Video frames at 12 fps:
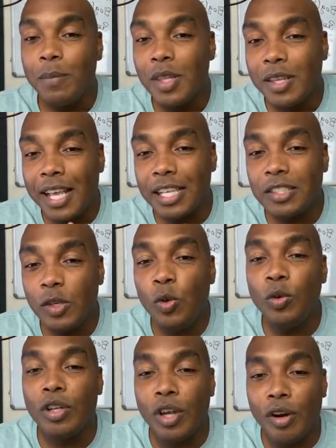Guess who
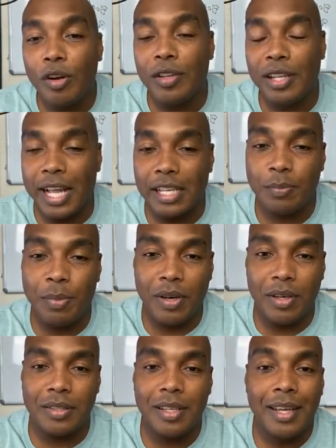learned in that
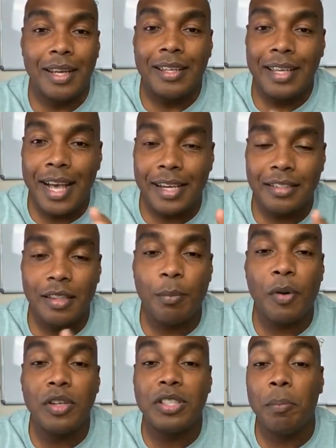experience? Yes, the
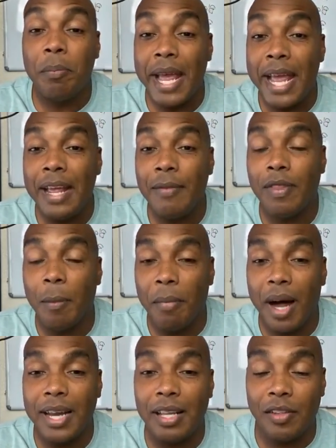person made the
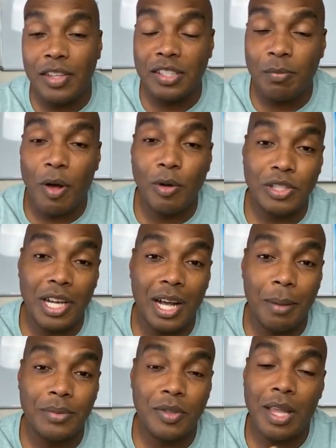money on these small
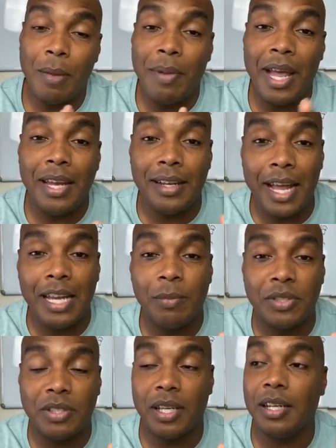jobs. So they made
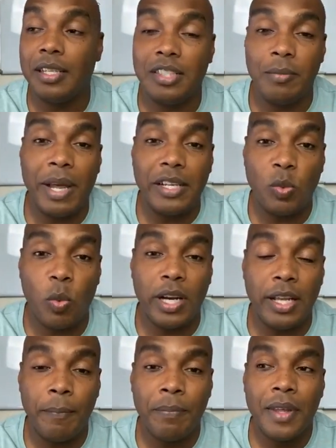80% and she made
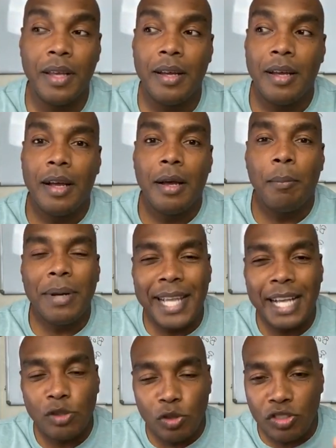20. But
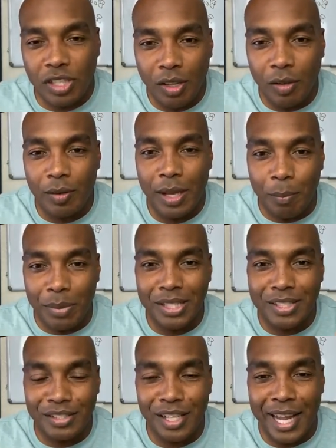guess who's still in
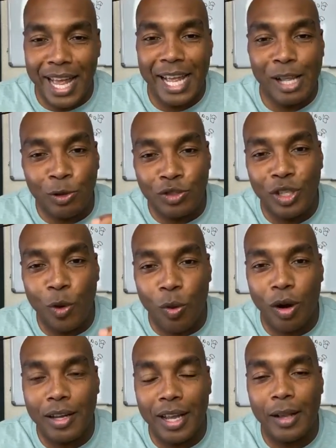business today and who's still
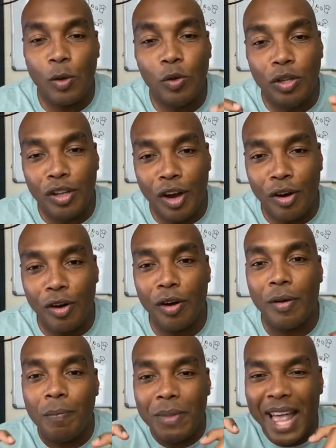working, who
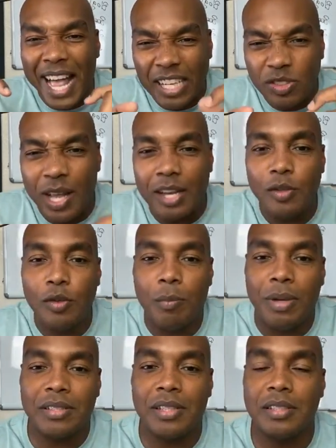learned actually how to do the
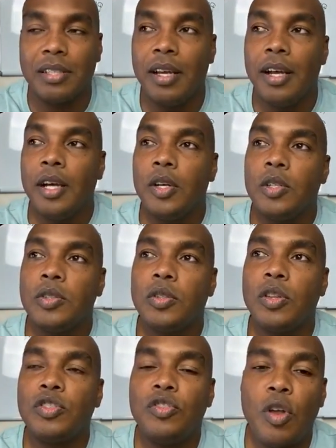business. So
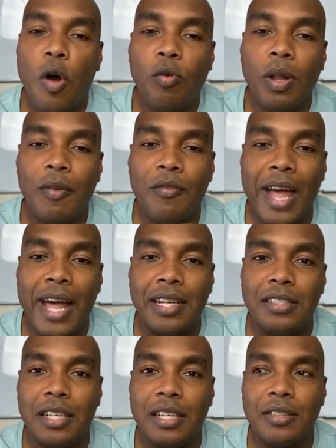there's no real
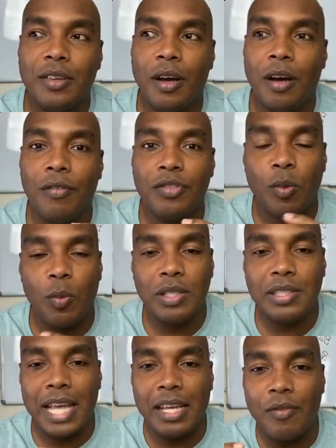advantages of someone
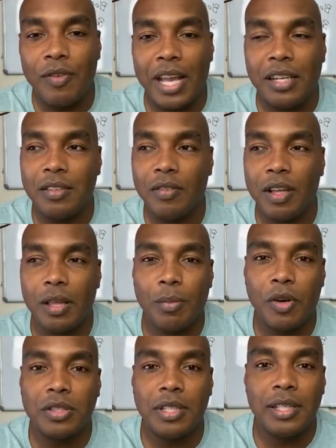taking advantage of the other
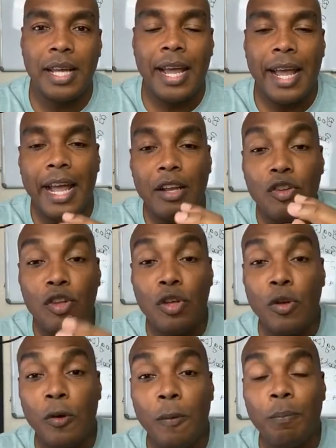person and
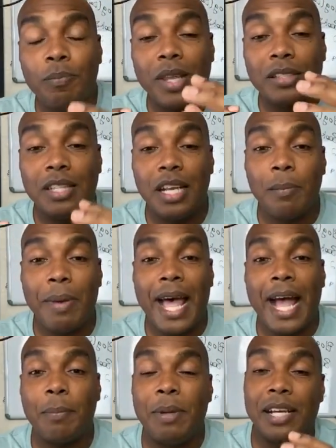you sitting
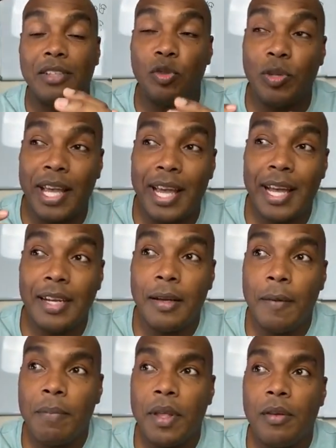back because you can't
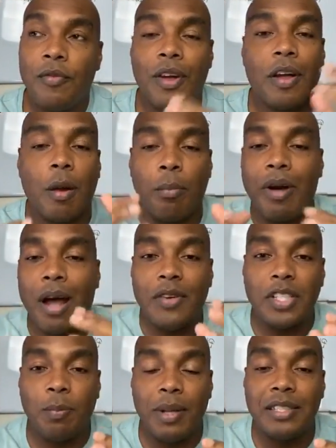figure out a
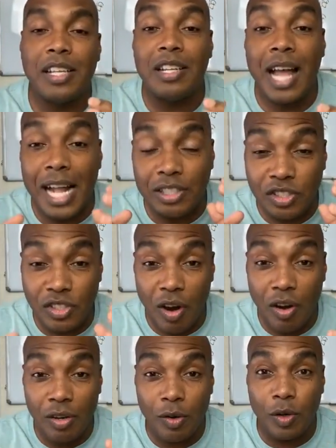profit split to not
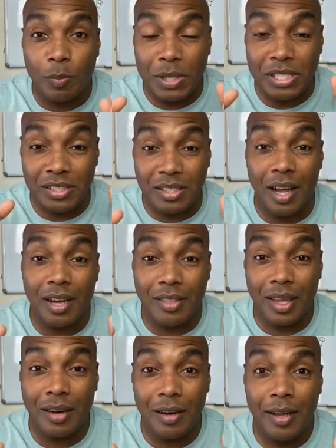start or be stuck
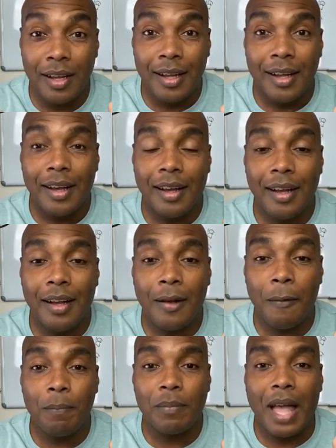there.
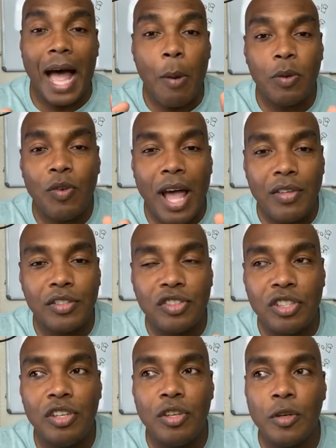Uh, I would rather
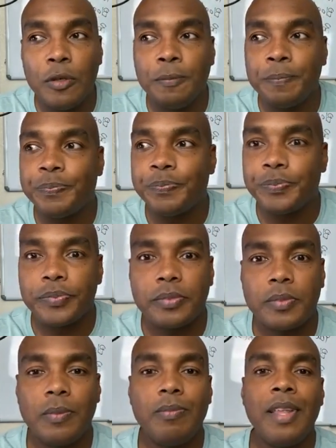see you
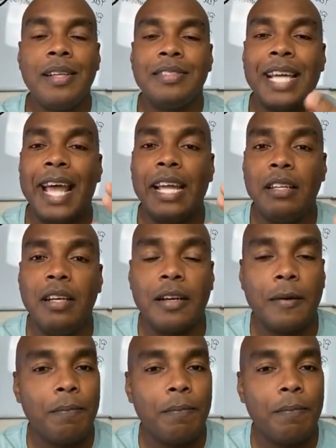say, hey, look,